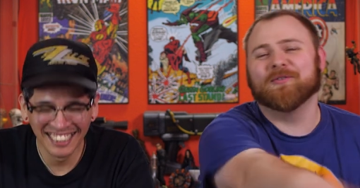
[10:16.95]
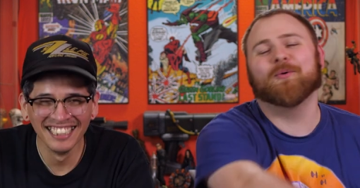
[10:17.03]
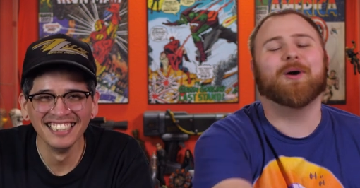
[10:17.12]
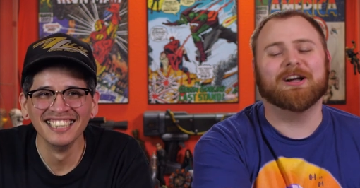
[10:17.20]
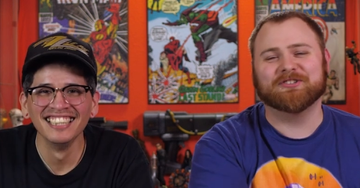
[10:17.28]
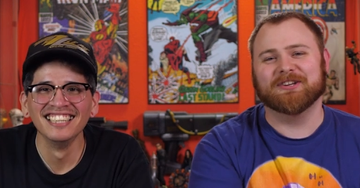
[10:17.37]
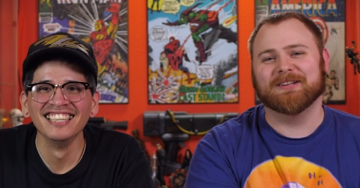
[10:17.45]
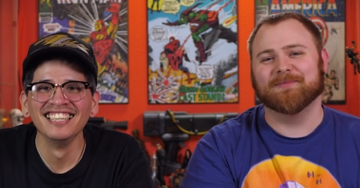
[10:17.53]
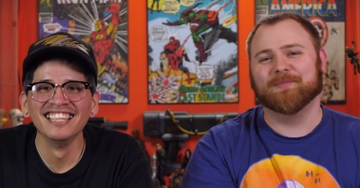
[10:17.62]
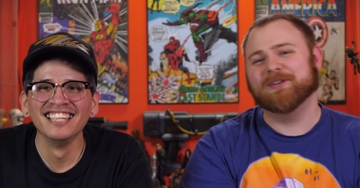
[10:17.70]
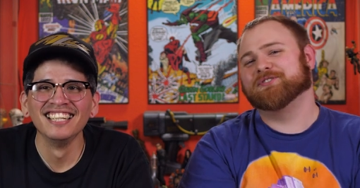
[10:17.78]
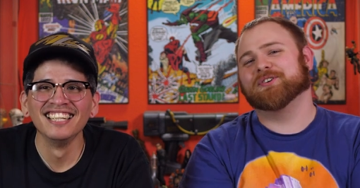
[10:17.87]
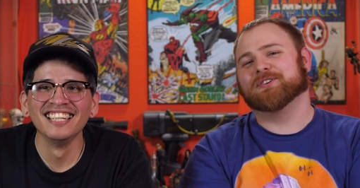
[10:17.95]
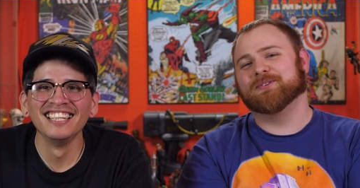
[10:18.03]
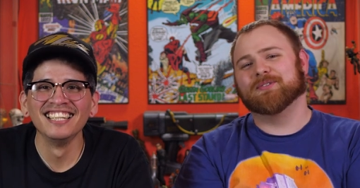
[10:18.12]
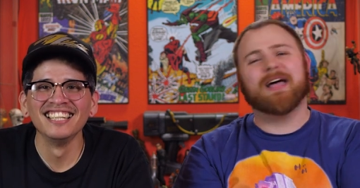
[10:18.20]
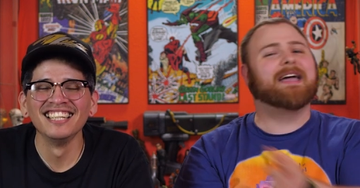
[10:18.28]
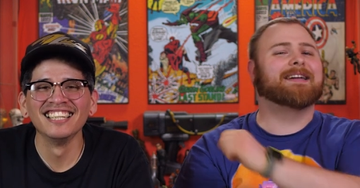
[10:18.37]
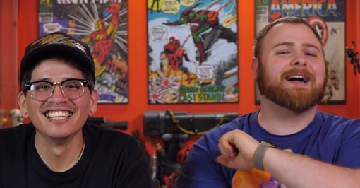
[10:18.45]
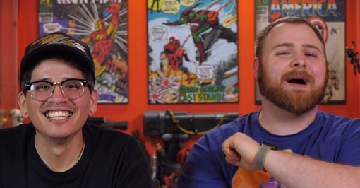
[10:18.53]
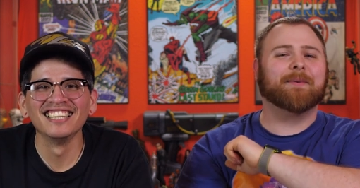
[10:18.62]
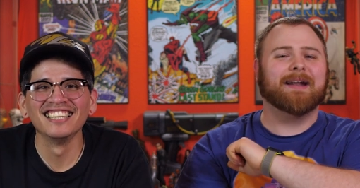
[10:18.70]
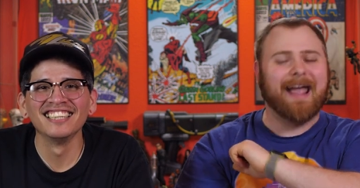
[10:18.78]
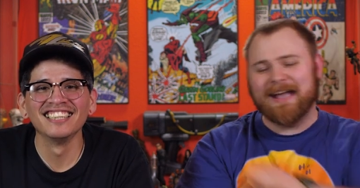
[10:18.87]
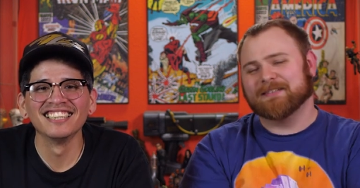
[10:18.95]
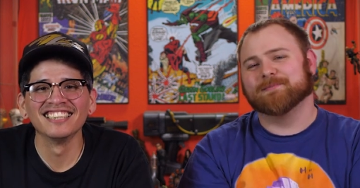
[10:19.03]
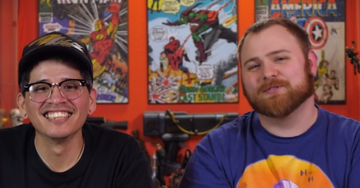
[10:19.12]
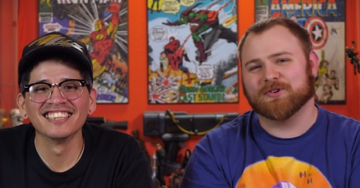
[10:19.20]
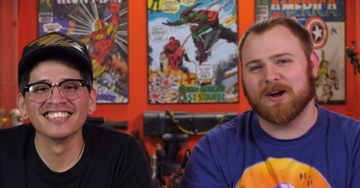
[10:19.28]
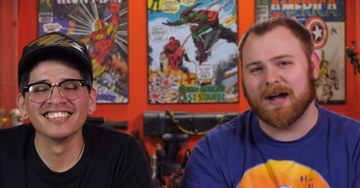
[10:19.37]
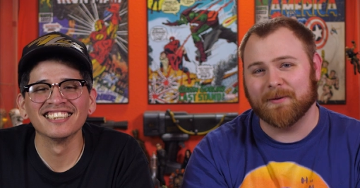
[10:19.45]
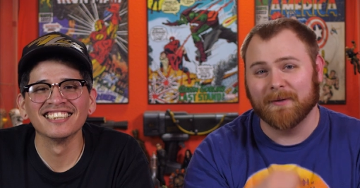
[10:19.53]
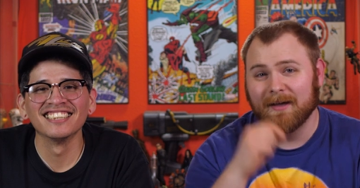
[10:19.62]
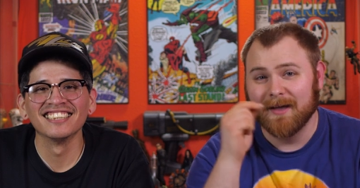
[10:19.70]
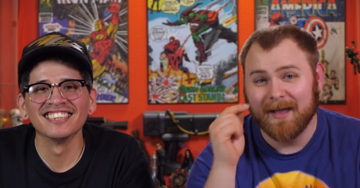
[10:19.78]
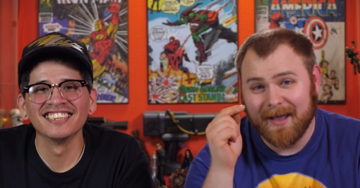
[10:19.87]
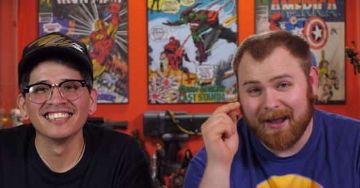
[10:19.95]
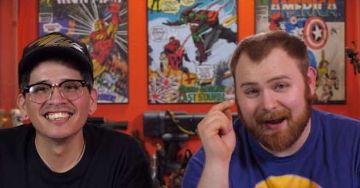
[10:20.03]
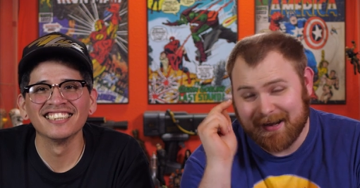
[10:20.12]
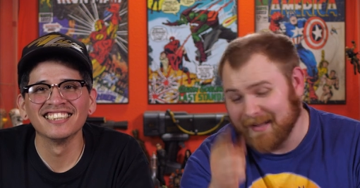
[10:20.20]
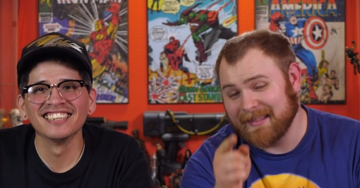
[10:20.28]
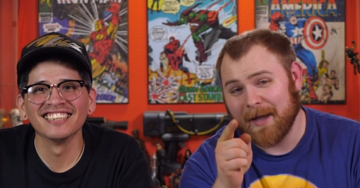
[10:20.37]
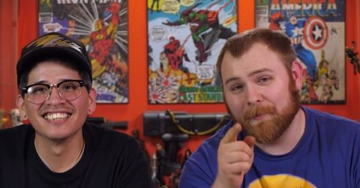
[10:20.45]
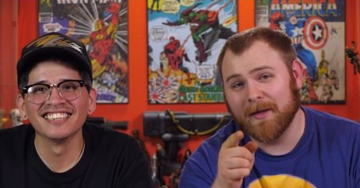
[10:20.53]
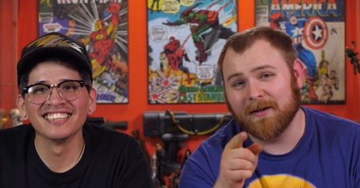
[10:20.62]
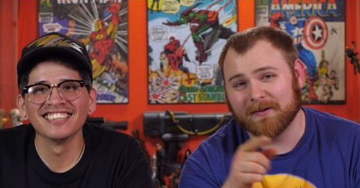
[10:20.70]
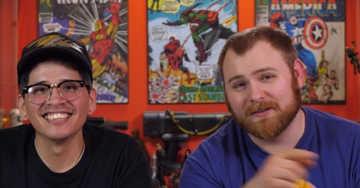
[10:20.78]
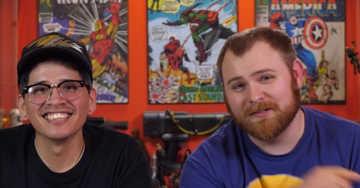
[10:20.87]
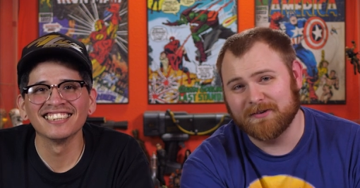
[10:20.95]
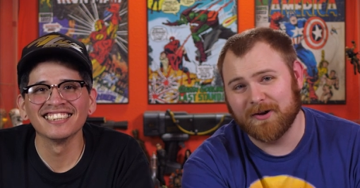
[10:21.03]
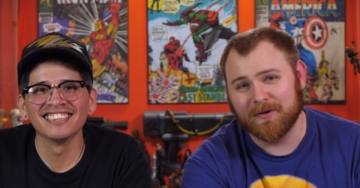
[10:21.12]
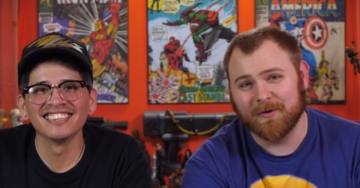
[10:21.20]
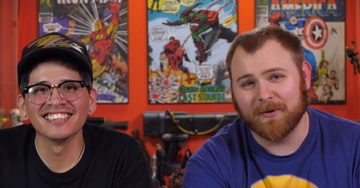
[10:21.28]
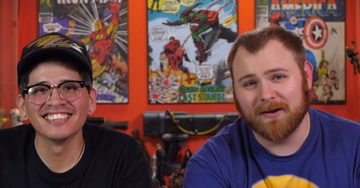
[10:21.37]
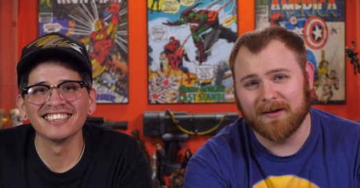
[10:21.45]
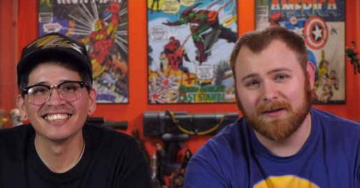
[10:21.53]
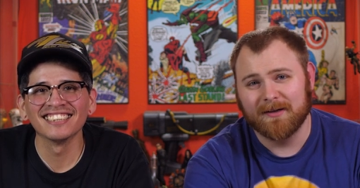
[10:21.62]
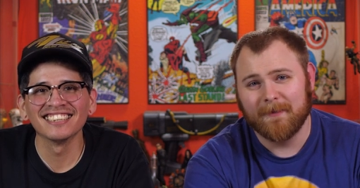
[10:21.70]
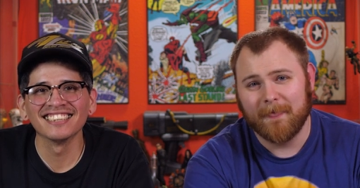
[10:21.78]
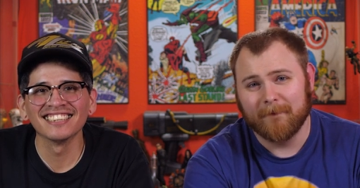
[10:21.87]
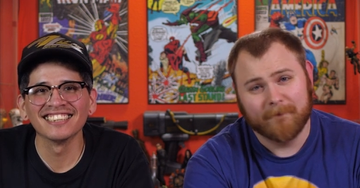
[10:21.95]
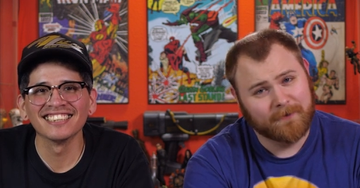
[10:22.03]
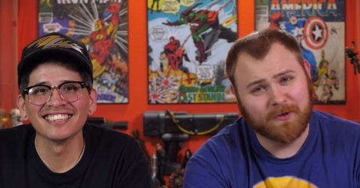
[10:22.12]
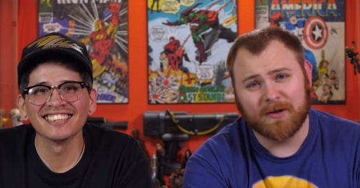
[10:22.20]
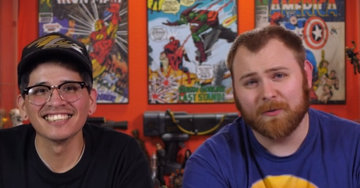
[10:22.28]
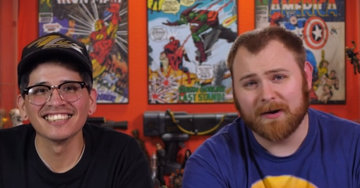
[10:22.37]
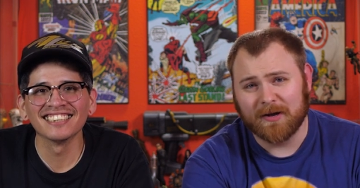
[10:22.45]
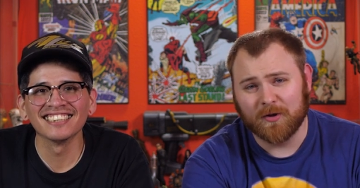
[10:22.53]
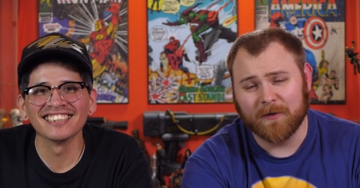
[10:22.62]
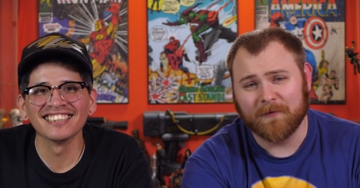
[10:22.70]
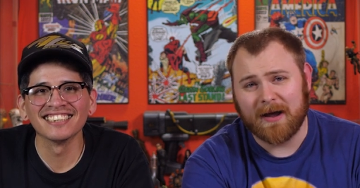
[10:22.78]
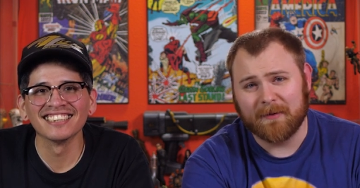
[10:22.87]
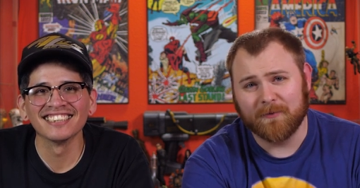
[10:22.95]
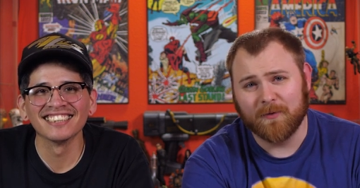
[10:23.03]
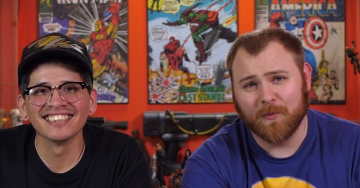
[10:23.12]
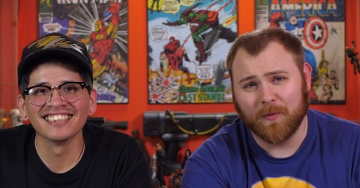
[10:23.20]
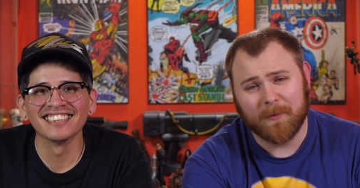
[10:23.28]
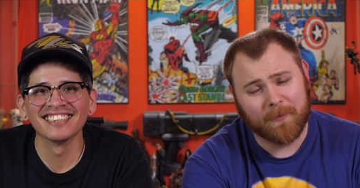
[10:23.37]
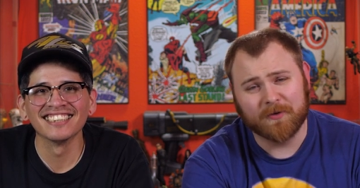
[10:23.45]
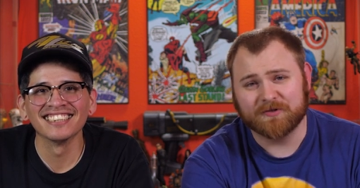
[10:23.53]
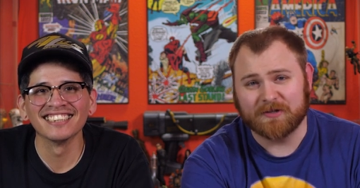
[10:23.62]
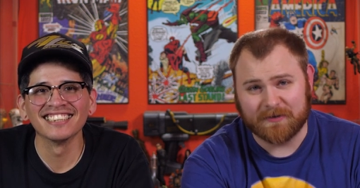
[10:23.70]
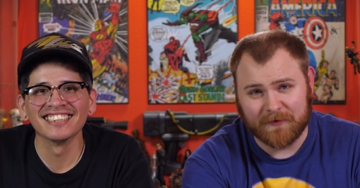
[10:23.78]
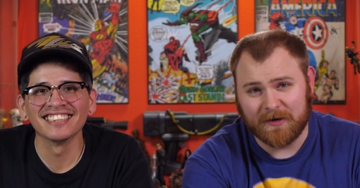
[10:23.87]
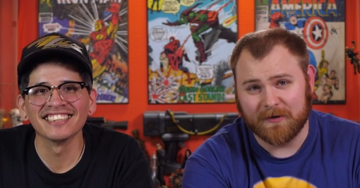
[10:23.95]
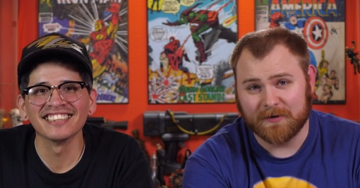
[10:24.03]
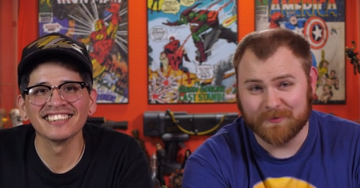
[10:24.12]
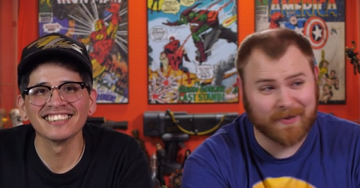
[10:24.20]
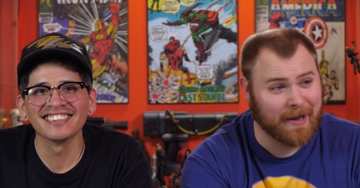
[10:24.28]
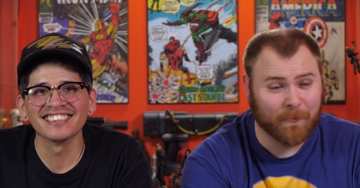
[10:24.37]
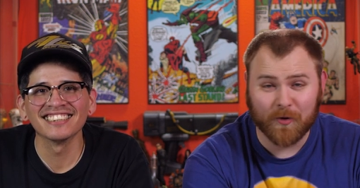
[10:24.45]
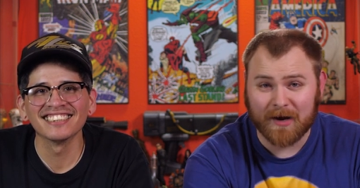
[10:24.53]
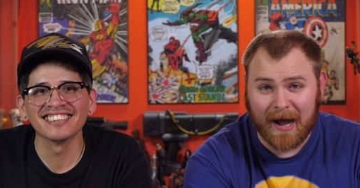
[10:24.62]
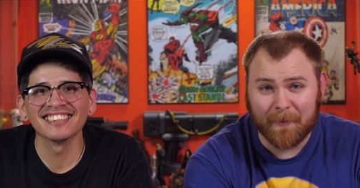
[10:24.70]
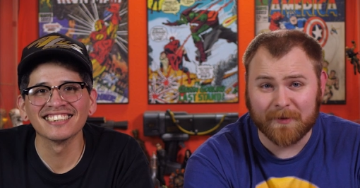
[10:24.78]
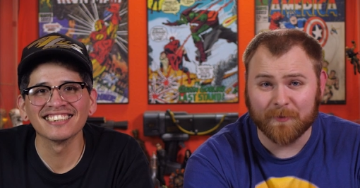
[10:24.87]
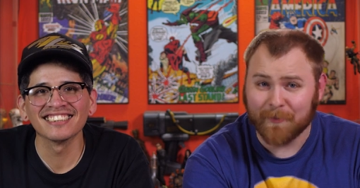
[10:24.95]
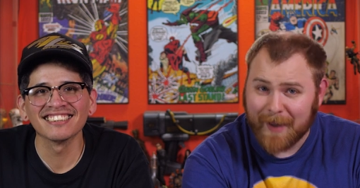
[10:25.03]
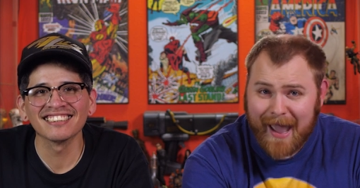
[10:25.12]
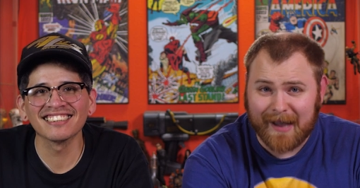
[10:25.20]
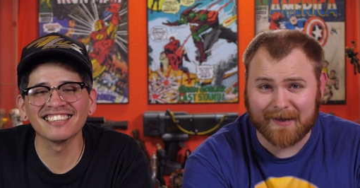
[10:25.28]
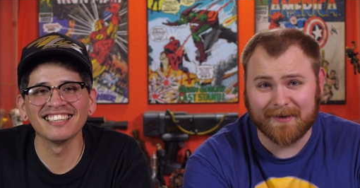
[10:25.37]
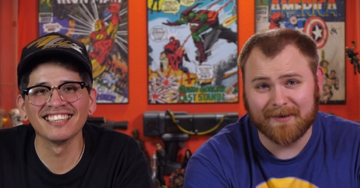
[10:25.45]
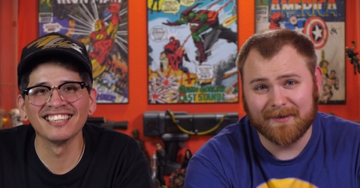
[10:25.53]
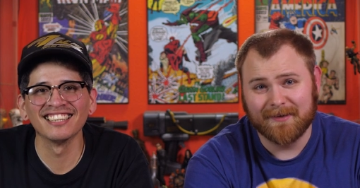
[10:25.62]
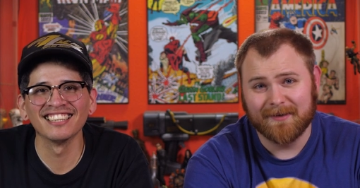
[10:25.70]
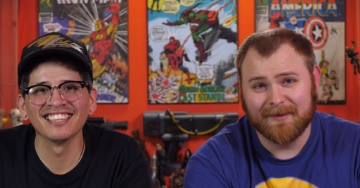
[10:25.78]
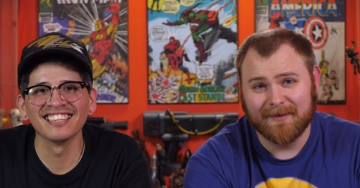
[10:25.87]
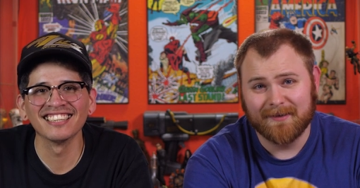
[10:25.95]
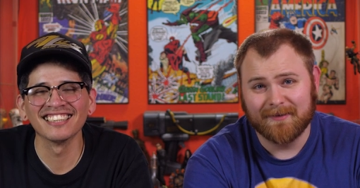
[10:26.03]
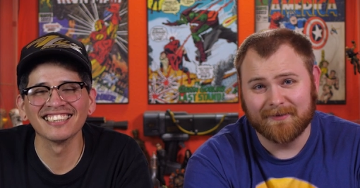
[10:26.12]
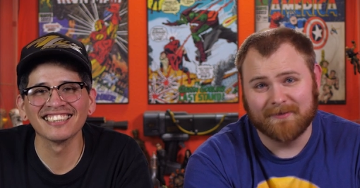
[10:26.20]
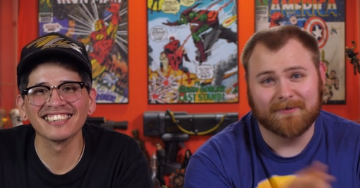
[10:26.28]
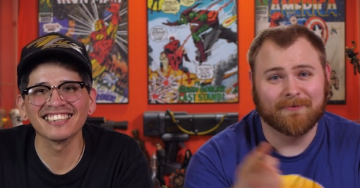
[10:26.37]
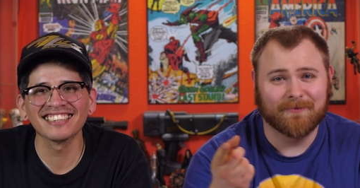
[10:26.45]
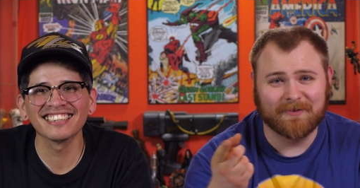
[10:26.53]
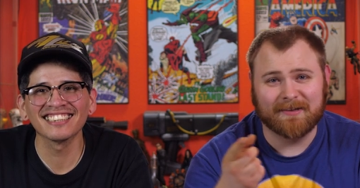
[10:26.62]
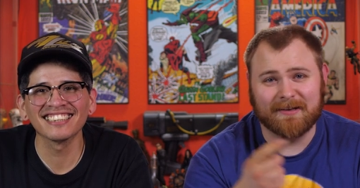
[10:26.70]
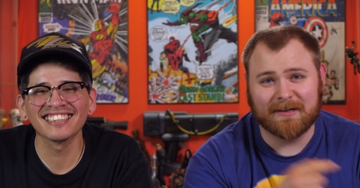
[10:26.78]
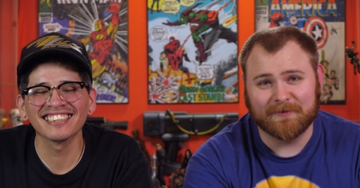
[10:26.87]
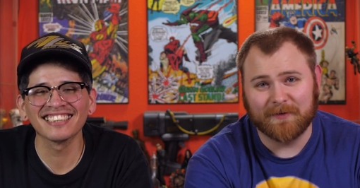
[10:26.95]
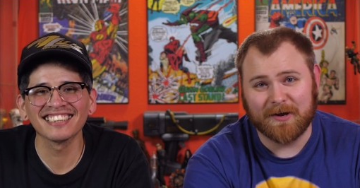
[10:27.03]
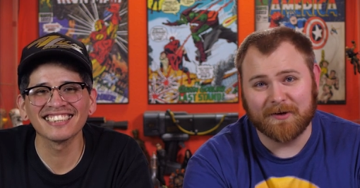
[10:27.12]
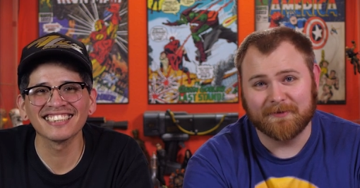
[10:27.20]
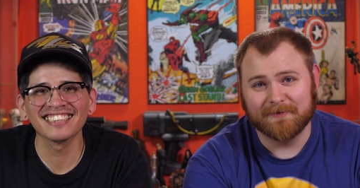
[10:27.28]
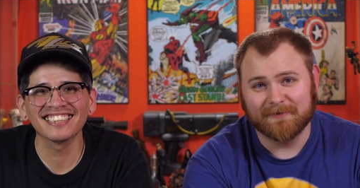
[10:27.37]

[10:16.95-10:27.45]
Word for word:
Speaker 1: you for watching. Be sure to like, comment, and subscribe, and hit that bell because you know you want to, you know you want to get notified when we post our next video because we got more coming. We're back. We'll see you next video.